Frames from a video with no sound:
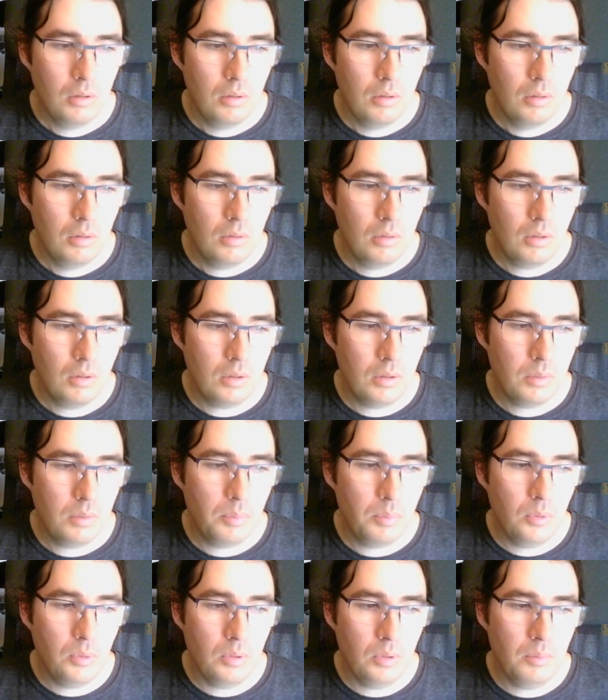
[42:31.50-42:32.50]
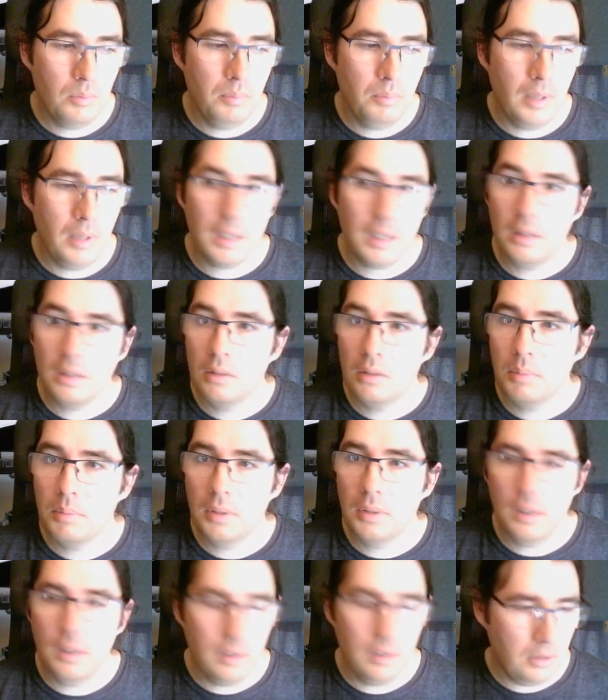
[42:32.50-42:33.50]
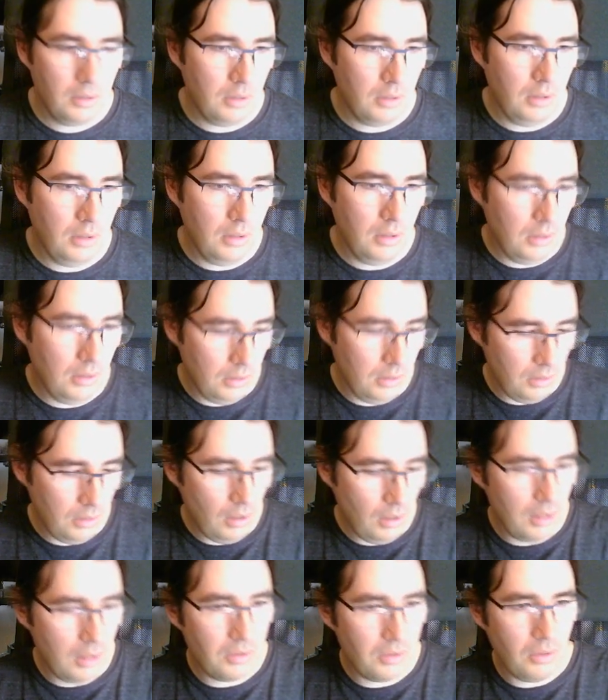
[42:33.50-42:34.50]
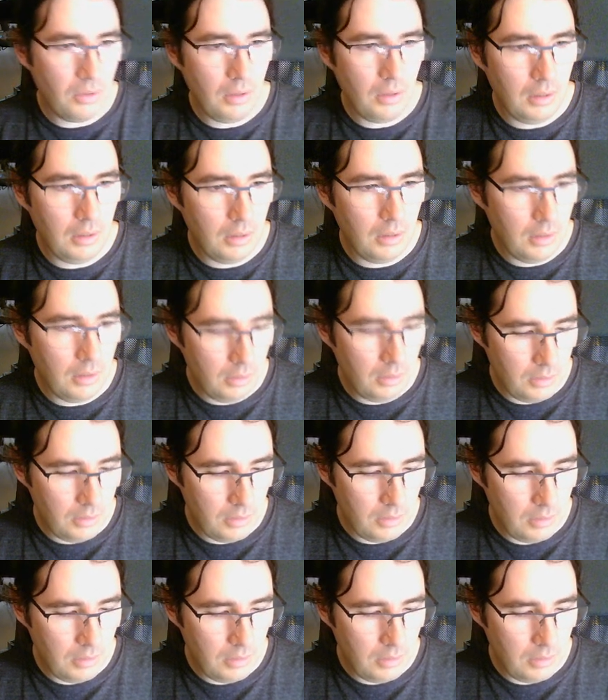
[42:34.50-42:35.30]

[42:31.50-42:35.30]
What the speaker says: Let's put them back into place and isolate this.